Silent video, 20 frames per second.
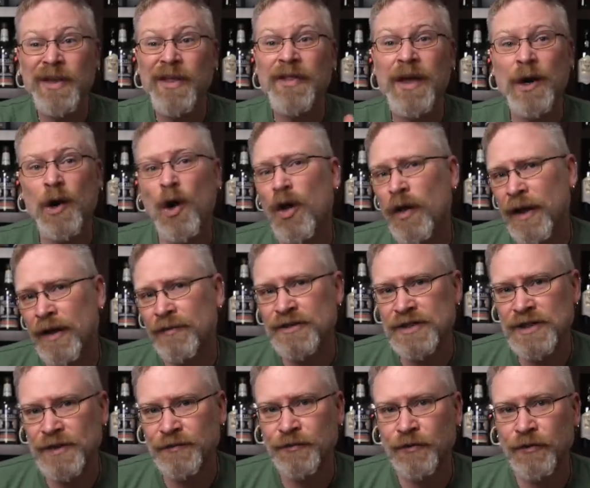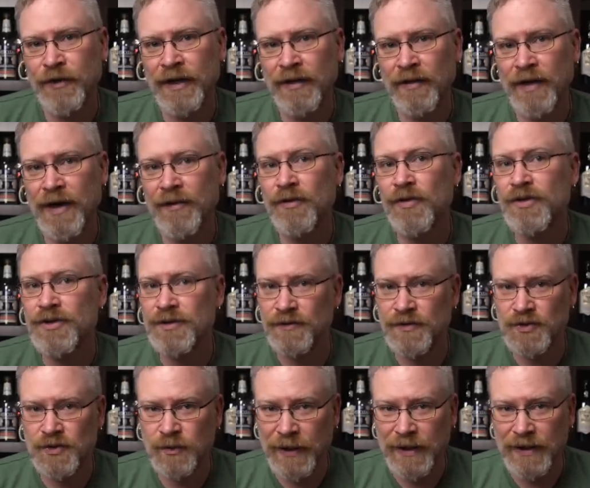that all have differing levels of
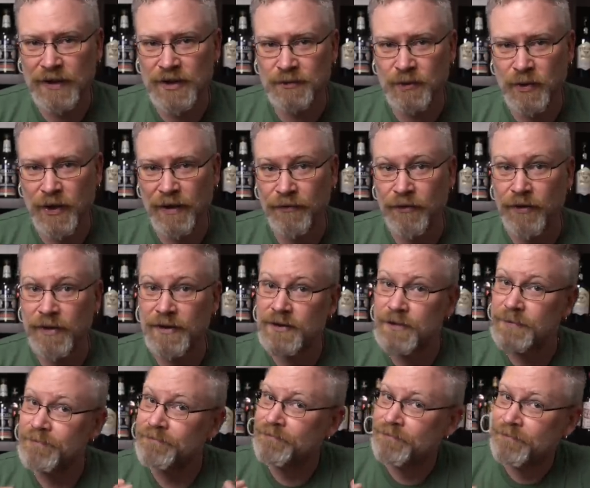sweetness preference.